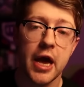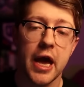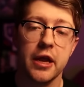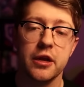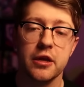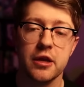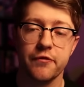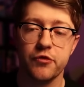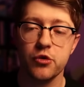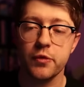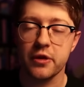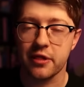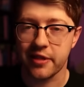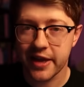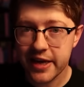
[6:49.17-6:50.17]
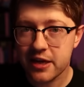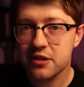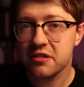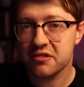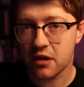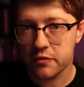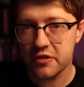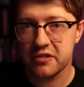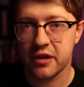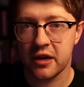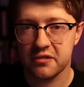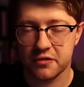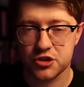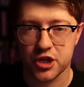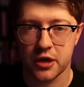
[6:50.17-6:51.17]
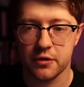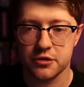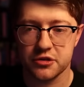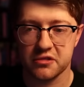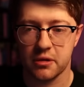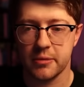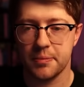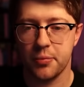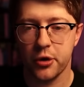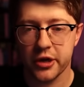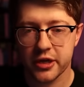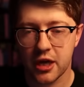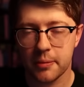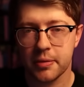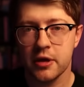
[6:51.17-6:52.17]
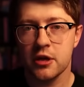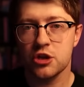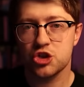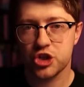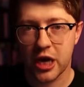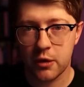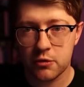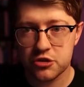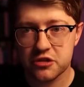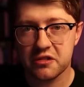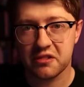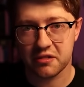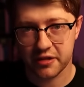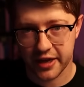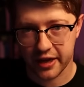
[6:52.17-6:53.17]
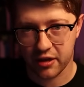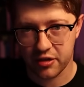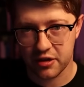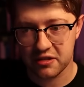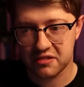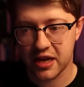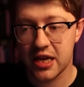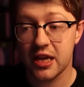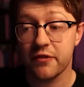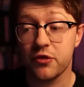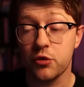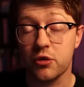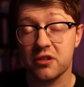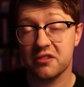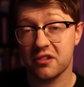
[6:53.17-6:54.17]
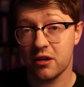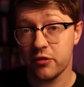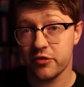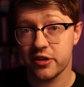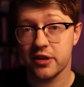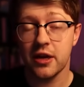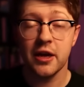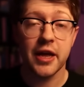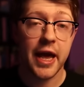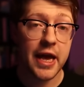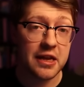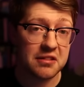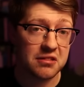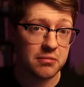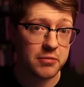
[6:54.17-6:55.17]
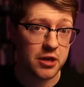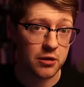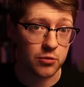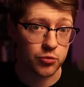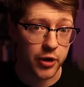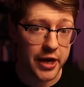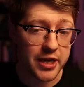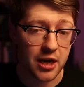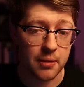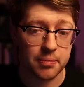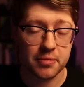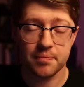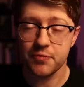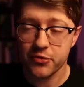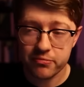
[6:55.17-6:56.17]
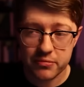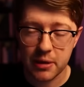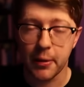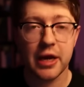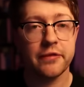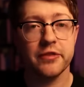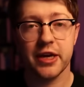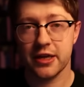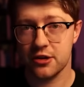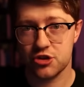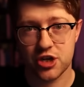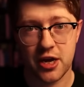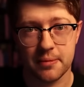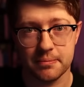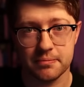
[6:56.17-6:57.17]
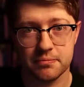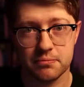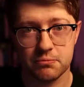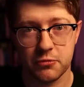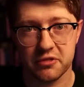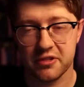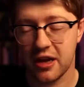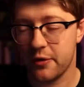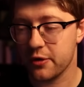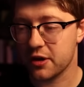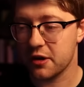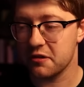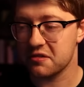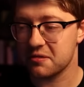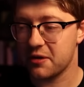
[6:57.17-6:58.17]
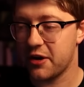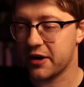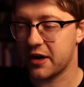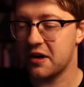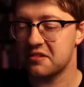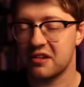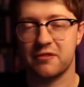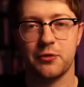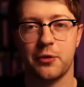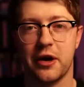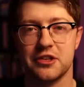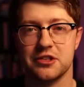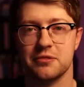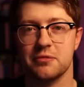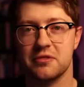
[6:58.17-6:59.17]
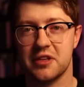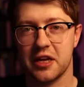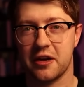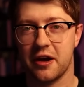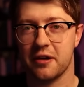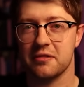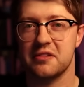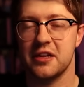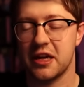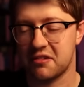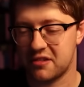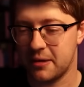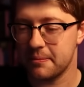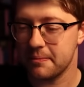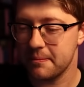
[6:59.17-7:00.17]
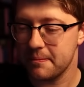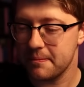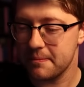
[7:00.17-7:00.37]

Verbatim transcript: And if you like to solve these kinds of challenges, I'll be putting up challenges like this. And if you solve it and submit a write-up, you might even get a job. We'll see how it goes. All right, guys, thanks for watching. Take care. See you next time.